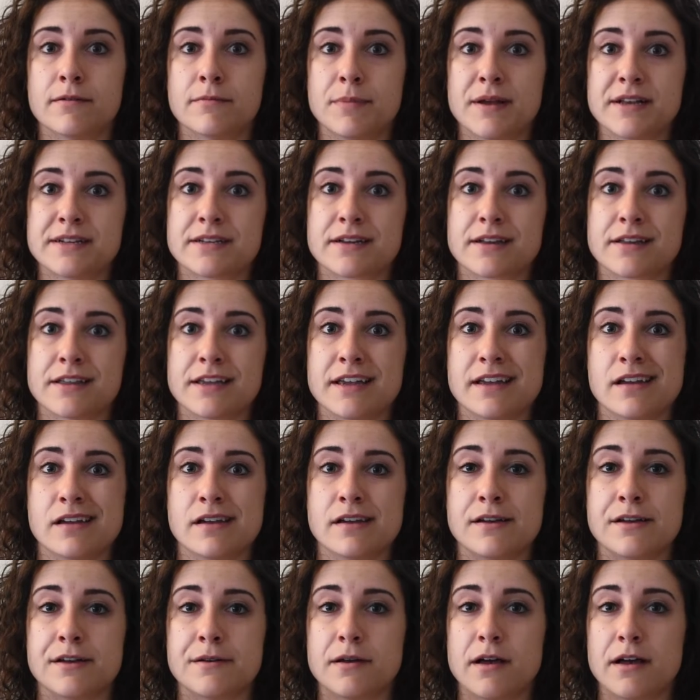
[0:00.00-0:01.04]

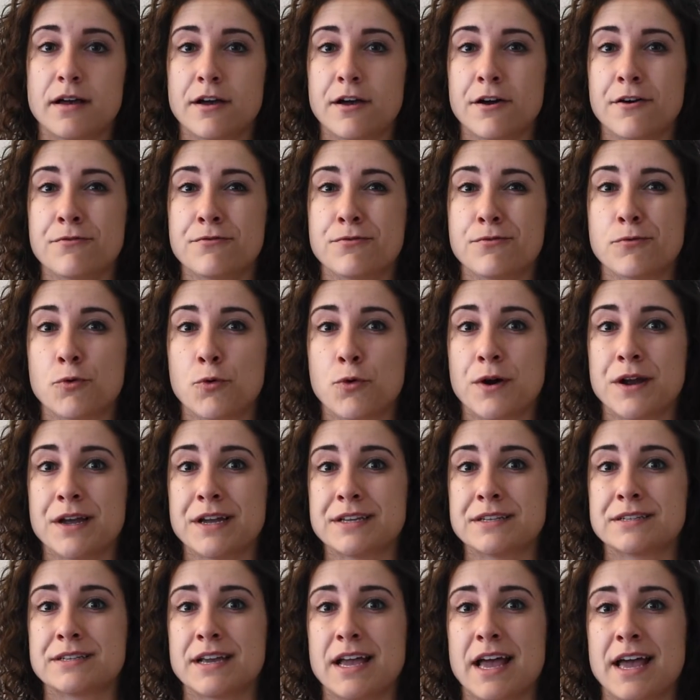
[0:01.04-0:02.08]
basically
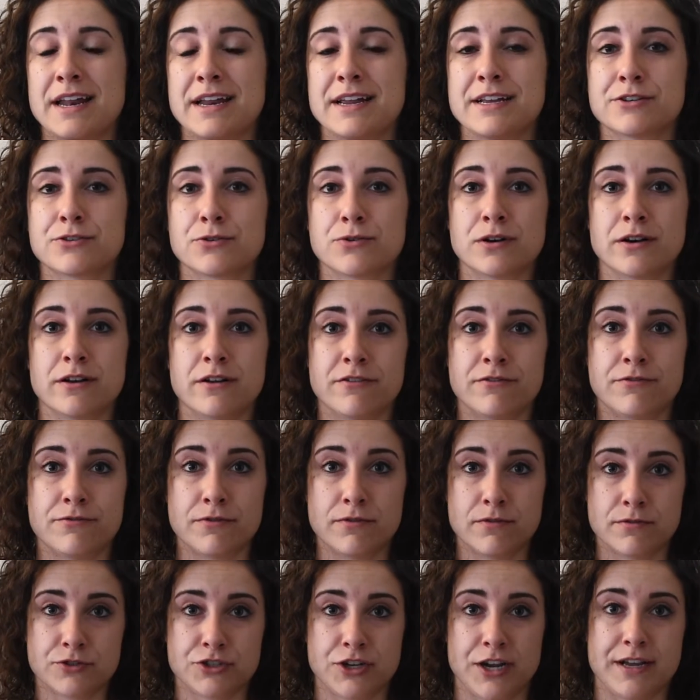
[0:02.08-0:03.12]
avoids any sort
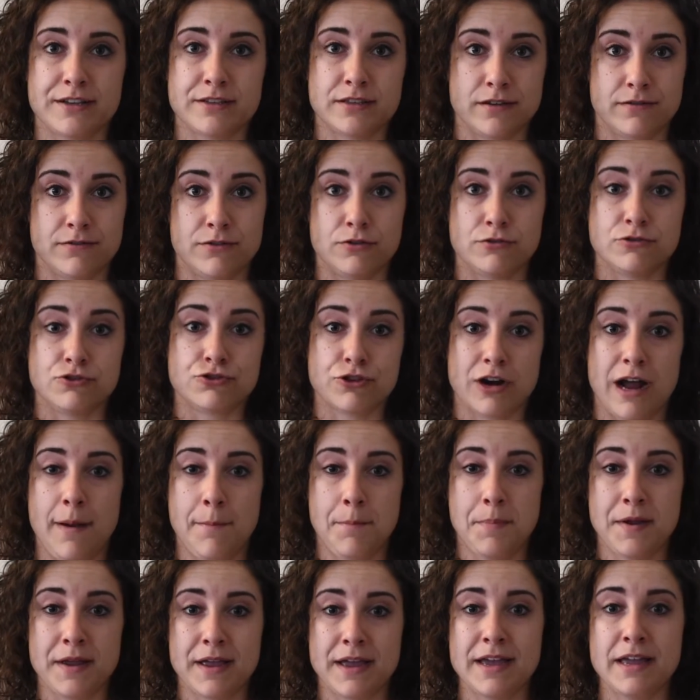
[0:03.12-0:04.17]
of chance of you
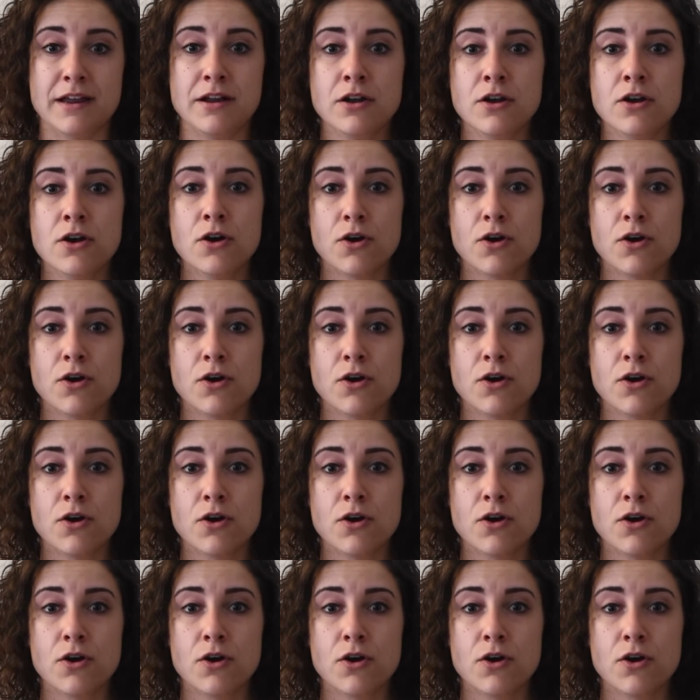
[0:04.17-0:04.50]
dropping it